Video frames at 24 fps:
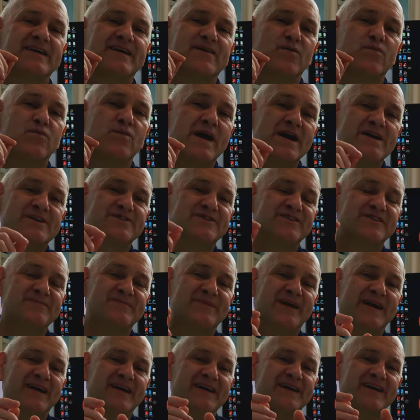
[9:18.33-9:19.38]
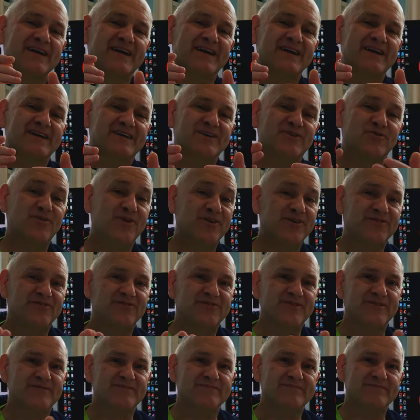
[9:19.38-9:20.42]
where should I buy a quad
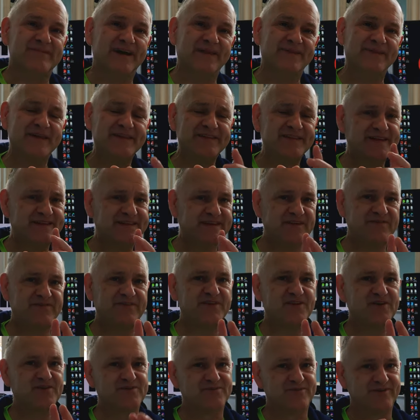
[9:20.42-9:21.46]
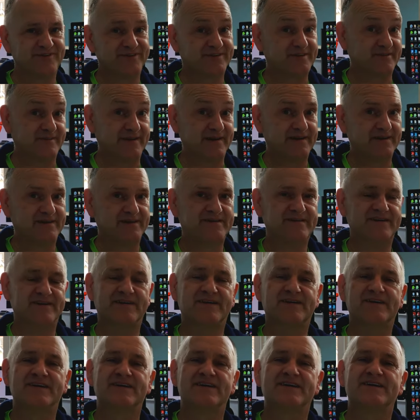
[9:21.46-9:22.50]
from? And that's a difficult one to
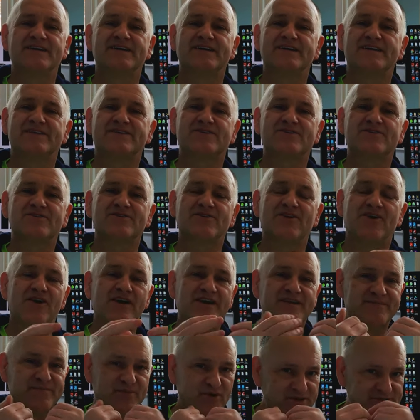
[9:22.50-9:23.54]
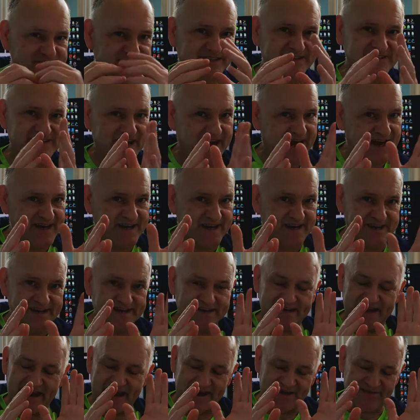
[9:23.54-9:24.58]
answer. So as much as I
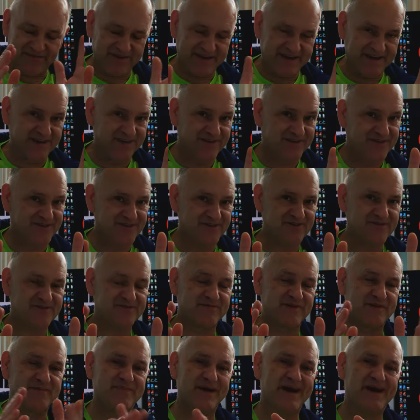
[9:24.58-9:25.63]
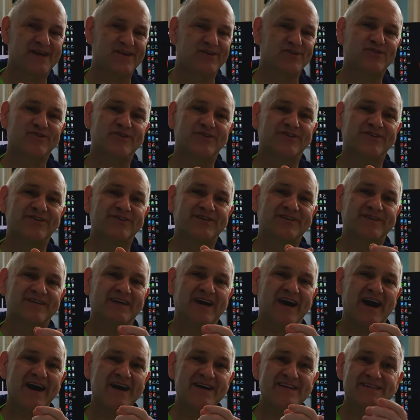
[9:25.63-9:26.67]
have issues with Banggood,
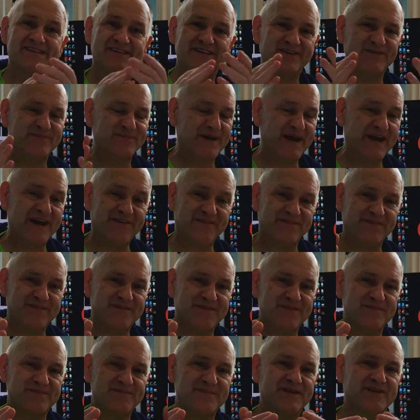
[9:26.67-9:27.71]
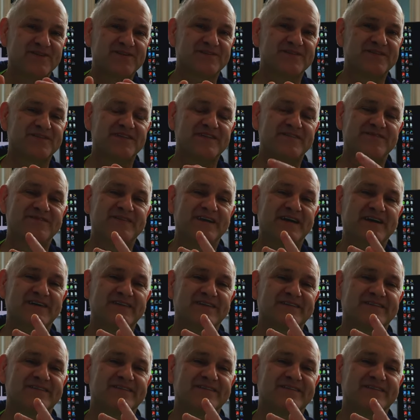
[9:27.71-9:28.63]
I still buy from them because of the fact